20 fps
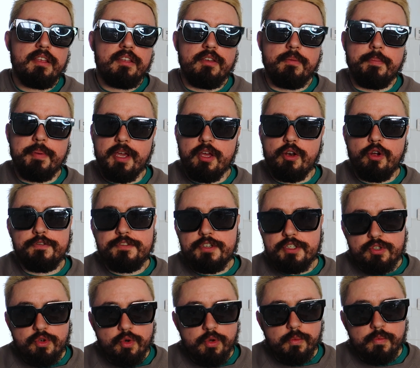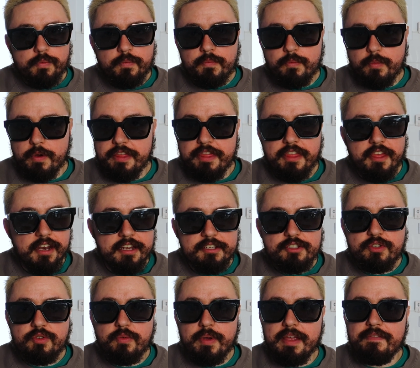you're better off just going with the
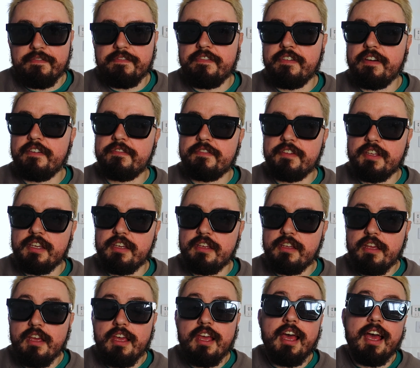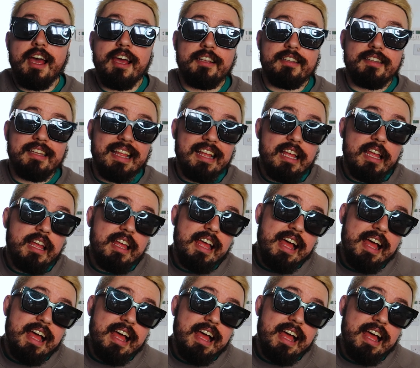original M50, and